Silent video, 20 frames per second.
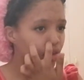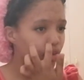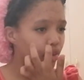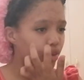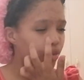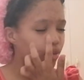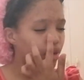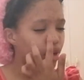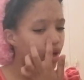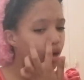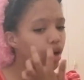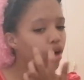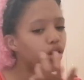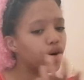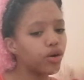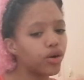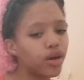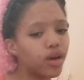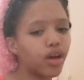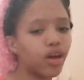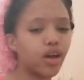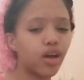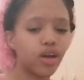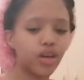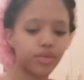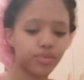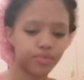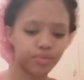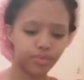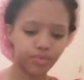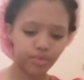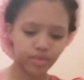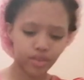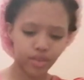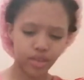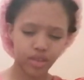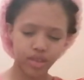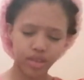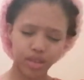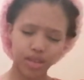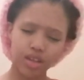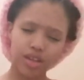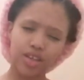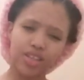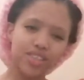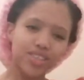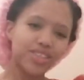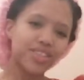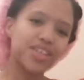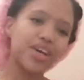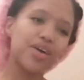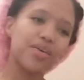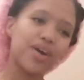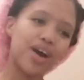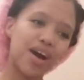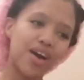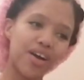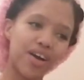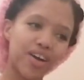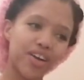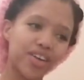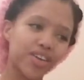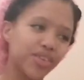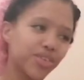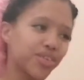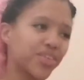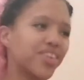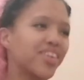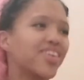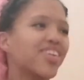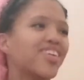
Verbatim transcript: then i'm like oh okay so how are you